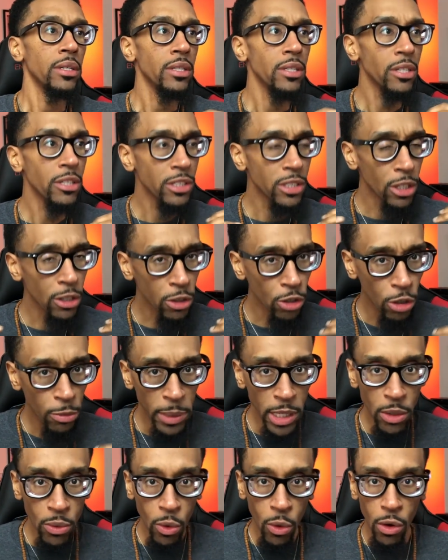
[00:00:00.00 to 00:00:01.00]
There's a
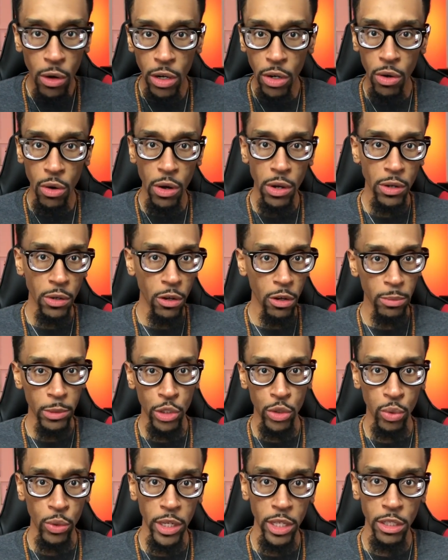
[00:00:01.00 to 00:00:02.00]
looming war going on
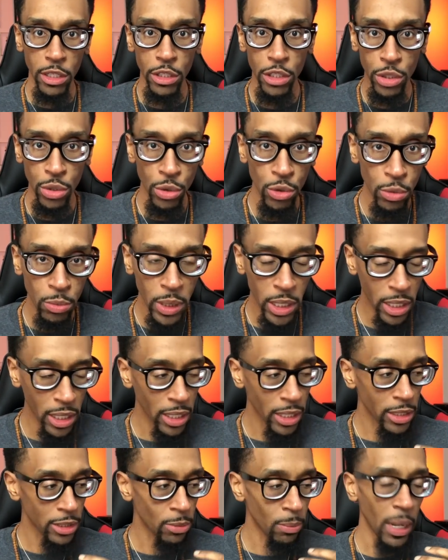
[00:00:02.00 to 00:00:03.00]
between the two
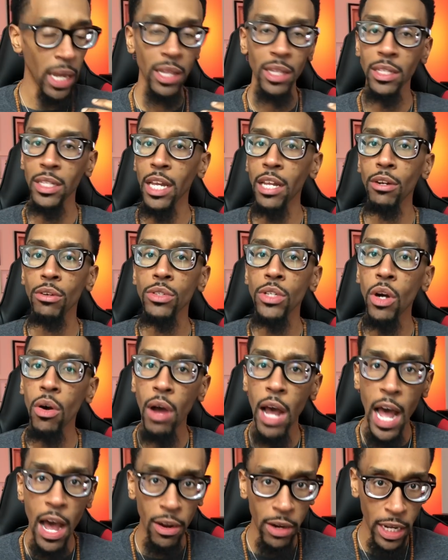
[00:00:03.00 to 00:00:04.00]
because mainly they don't know
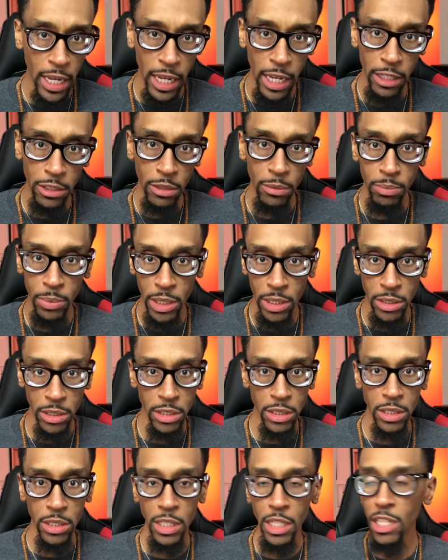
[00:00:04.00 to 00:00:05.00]
how to handle
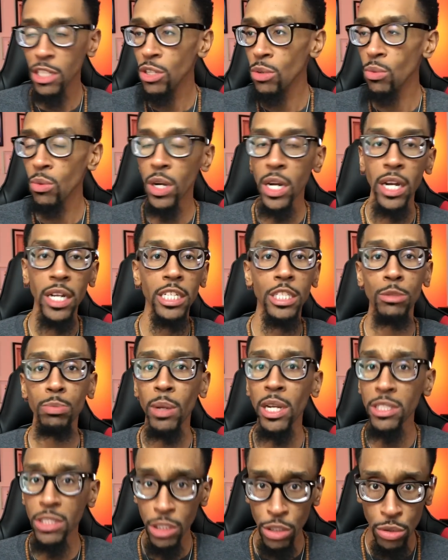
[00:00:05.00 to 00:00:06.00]
business. Neither one,
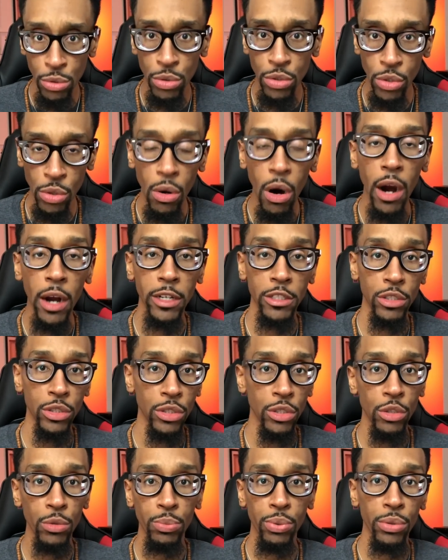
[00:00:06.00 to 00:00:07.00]
especially you new artists
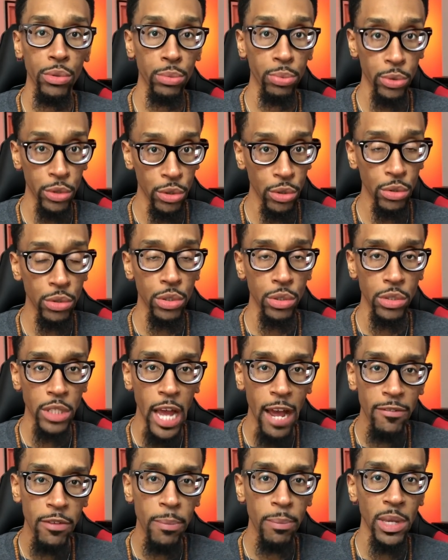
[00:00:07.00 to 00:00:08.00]
and new producers,
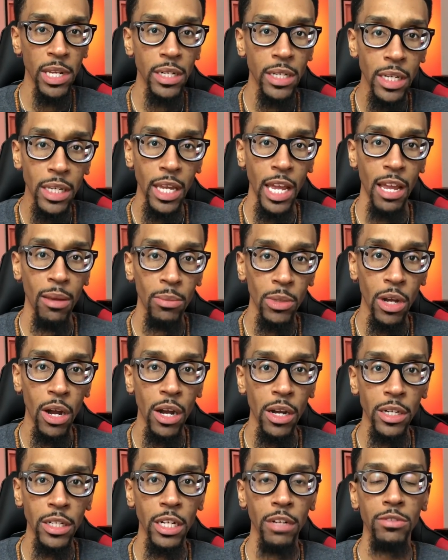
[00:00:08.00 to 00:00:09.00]
haven't been in the game
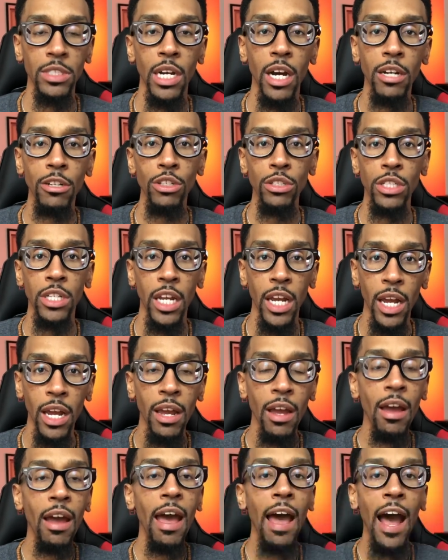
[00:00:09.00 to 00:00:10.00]
long enough to understand
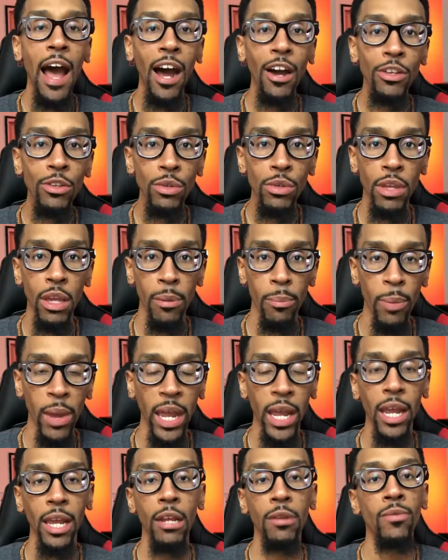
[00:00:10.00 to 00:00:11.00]
how you get
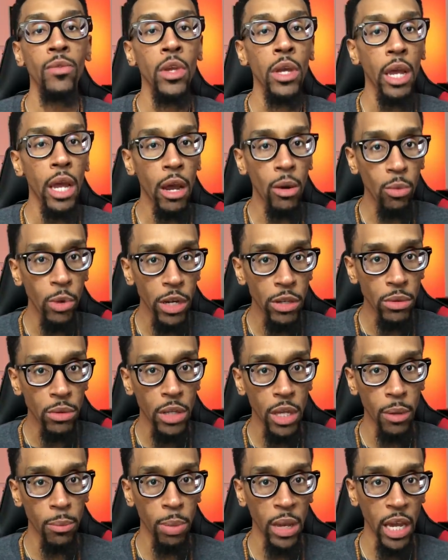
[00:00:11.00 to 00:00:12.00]
paid and what you
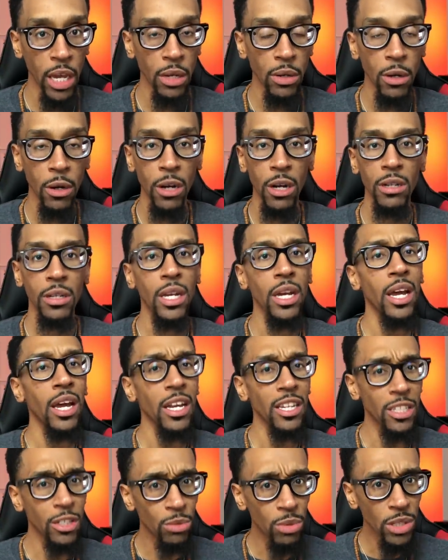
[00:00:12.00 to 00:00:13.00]
get paid on,
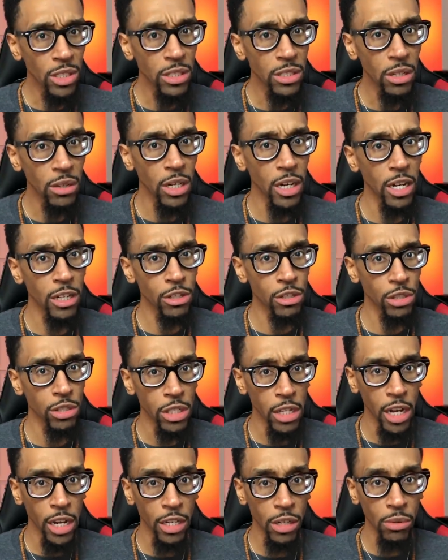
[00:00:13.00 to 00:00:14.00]
and you really don't
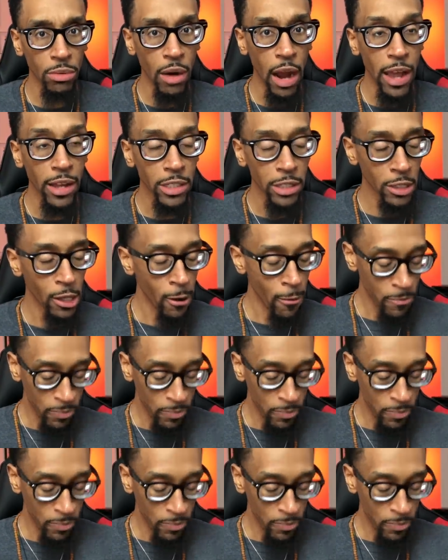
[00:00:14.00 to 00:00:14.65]
understand your rights.